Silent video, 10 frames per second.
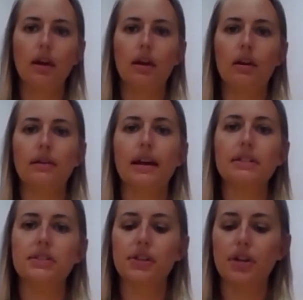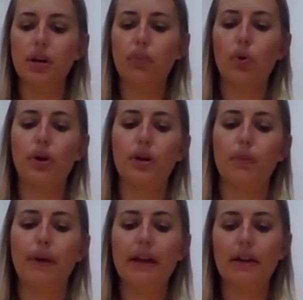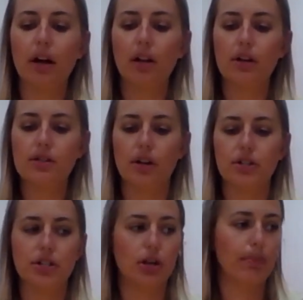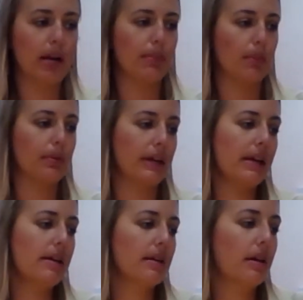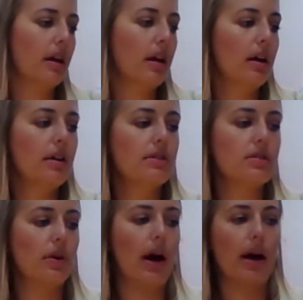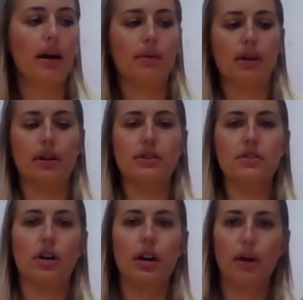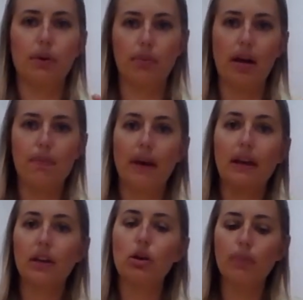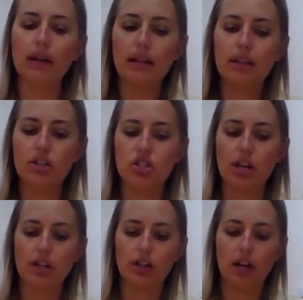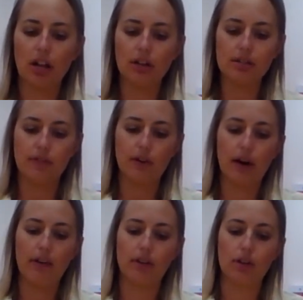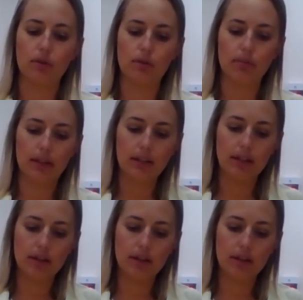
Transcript: Next, you're gonna pour your paint colors onto your paper plate. So I'm gonna start out with my pink. You might need to shake your colors if you haven't used them lately.